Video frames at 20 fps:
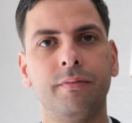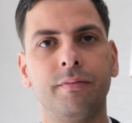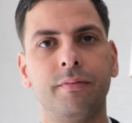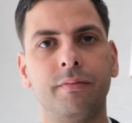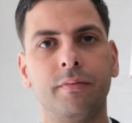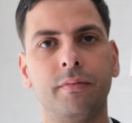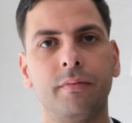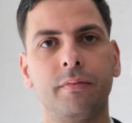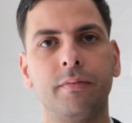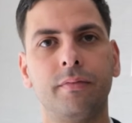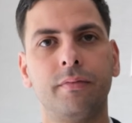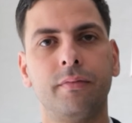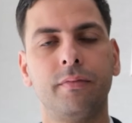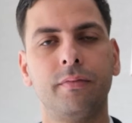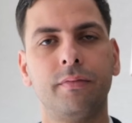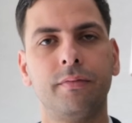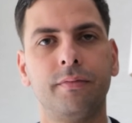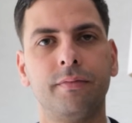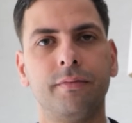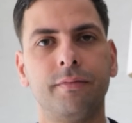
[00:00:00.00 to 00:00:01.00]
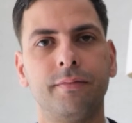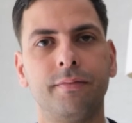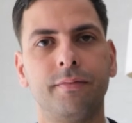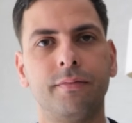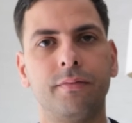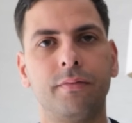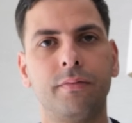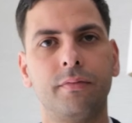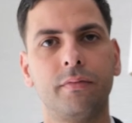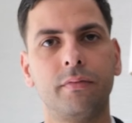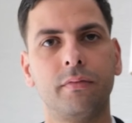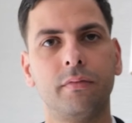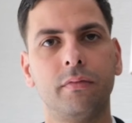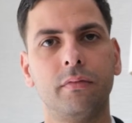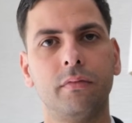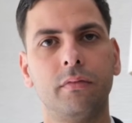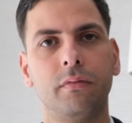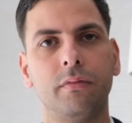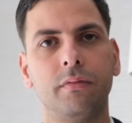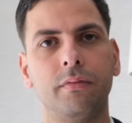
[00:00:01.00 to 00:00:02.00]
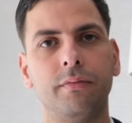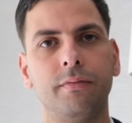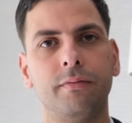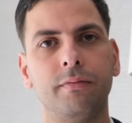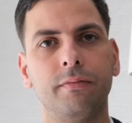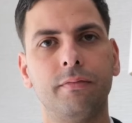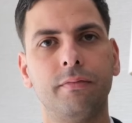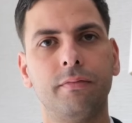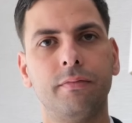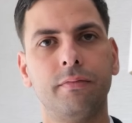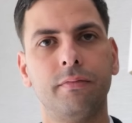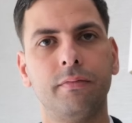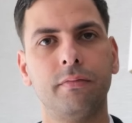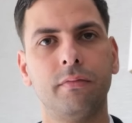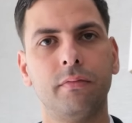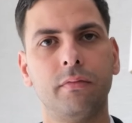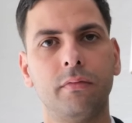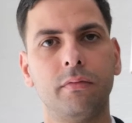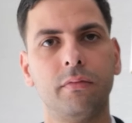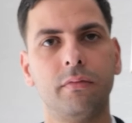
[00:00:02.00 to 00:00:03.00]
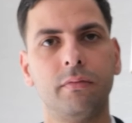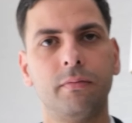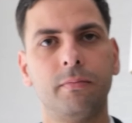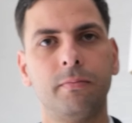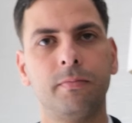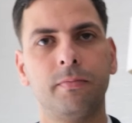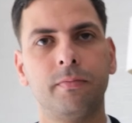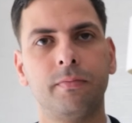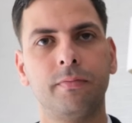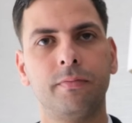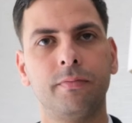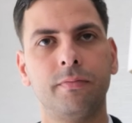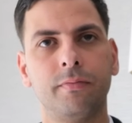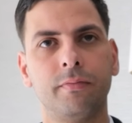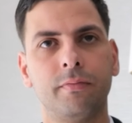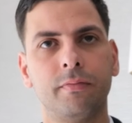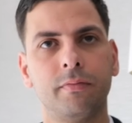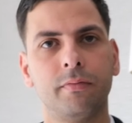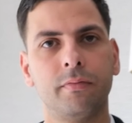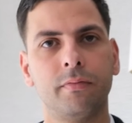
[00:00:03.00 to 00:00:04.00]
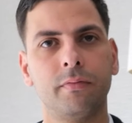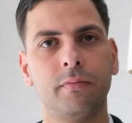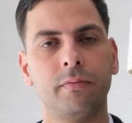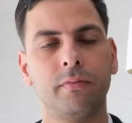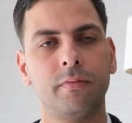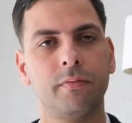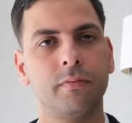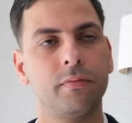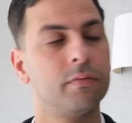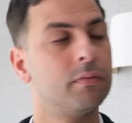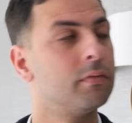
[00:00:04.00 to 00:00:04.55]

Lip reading: No one is speaking in this clip.